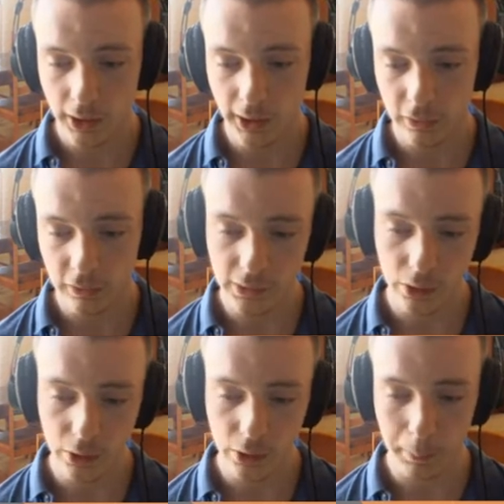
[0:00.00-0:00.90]
What actions
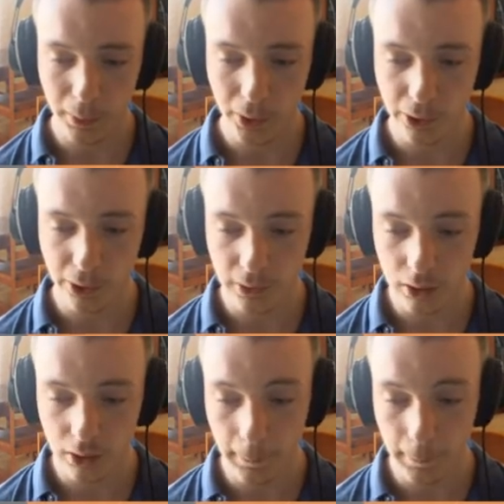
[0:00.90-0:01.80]
are the parent
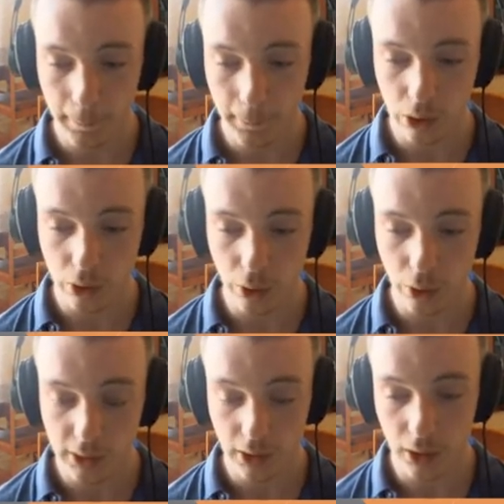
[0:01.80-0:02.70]
components are going
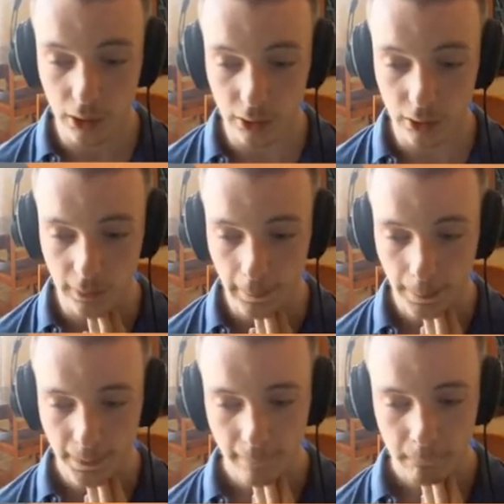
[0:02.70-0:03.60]
to take on
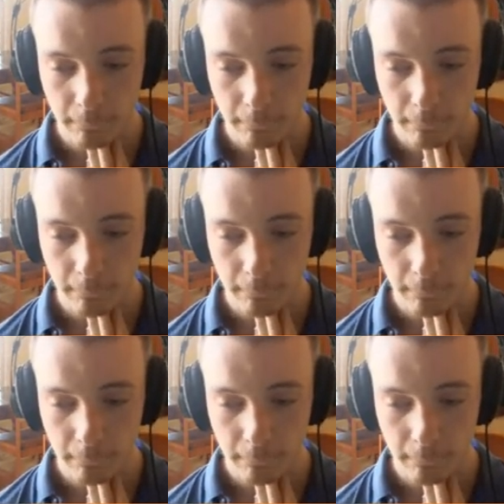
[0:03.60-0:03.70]
the